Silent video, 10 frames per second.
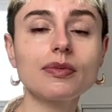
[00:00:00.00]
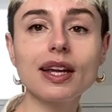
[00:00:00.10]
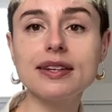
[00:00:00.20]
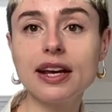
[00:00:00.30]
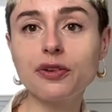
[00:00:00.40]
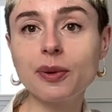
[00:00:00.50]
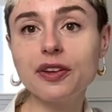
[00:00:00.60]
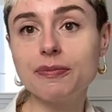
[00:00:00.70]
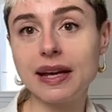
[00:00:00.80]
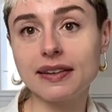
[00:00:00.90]
It takes
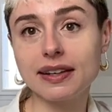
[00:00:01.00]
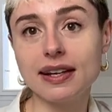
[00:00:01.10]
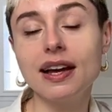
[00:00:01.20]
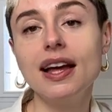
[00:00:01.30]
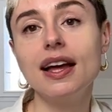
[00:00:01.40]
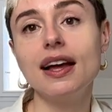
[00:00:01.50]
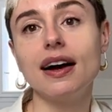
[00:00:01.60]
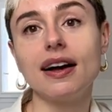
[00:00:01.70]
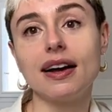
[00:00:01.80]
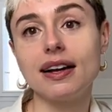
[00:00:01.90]
place mainly
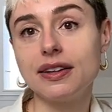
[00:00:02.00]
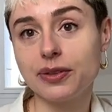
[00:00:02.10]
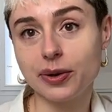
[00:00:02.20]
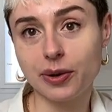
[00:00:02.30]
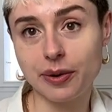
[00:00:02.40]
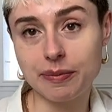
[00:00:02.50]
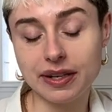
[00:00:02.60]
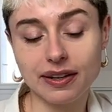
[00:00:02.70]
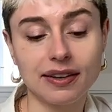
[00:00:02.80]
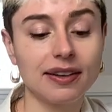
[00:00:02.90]
in the
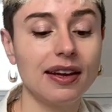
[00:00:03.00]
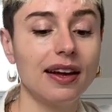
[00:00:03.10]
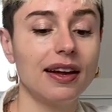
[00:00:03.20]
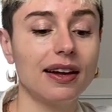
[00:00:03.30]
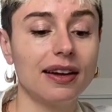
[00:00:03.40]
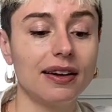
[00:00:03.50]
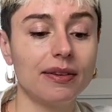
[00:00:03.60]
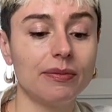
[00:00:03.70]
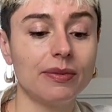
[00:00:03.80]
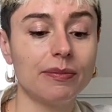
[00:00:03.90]
Caribbean,
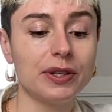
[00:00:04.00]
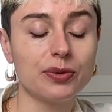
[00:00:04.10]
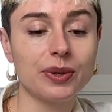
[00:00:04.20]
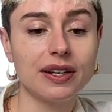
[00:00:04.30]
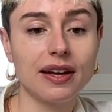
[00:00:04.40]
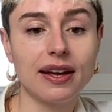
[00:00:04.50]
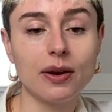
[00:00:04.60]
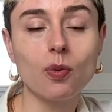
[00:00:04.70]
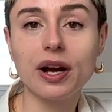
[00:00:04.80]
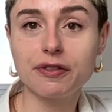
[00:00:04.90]
between
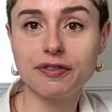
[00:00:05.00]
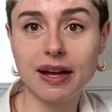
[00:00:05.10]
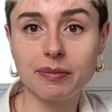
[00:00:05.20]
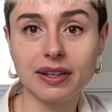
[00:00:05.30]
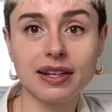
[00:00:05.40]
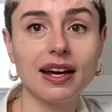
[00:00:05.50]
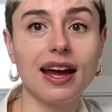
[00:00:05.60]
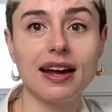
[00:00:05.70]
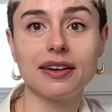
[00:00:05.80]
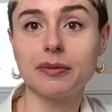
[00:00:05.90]
a white
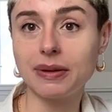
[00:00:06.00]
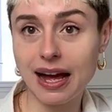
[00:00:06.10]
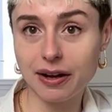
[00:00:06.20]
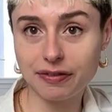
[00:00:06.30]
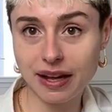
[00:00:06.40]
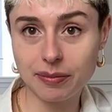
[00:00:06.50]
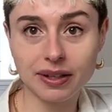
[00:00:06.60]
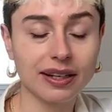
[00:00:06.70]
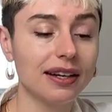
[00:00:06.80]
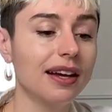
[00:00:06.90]
family and a black
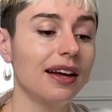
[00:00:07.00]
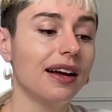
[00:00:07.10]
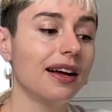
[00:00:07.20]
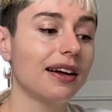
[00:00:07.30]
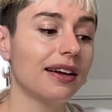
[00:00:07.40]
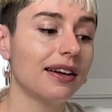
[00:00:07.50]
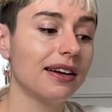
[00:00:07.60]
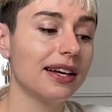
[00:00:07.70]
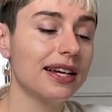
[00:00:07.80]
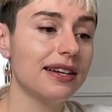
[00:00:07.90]
family.
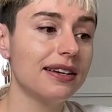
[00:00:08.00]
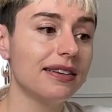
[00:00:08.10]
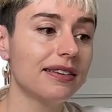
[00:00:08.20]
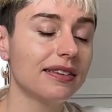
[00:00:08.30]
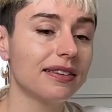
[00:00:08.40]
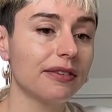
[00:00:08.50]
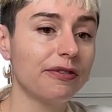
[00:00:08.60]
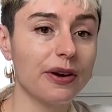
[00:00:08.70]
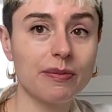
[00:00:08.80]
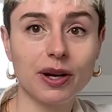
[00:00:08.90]
It is
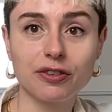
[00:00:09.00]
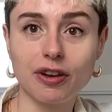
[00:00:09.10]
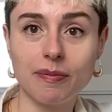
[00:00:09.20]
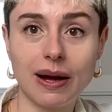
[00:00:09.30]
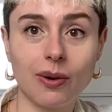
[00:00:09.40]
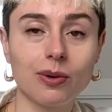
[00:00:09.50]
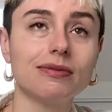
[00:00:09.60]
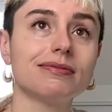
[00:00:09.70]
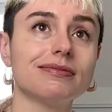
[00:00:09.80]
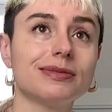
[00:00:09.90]
very much
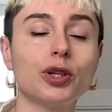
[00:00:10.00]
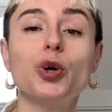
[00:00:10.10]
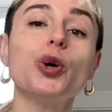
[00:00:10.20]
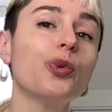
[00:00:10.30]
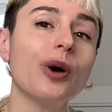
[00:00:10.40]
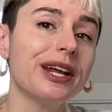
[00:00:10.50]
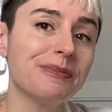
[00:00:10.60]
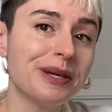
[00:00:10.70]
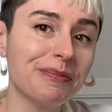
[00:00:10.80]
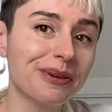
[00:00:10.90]
about good
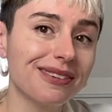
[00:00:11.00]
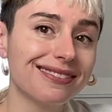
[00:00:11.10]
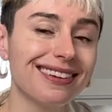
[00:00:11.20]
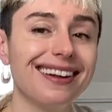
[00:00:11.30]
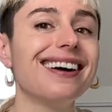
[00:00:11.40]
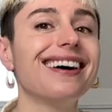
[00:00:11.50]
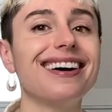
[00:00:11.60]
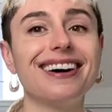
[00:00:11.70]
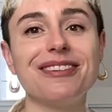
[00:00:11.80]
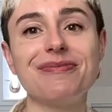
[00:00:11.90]
white people
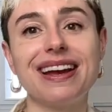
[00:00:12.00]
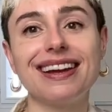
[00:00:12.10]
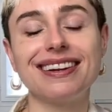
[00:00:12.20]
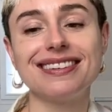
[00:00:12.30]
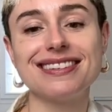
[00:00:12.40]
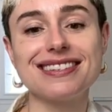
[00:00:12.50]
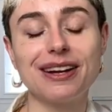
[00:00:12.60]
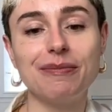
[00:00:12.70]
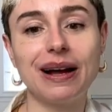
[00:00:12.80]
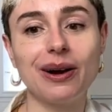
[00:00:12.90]
and
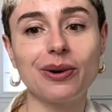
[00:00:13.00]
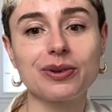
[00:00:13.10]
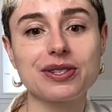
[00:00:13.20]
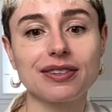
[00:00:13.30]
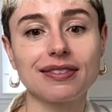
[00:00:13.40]
about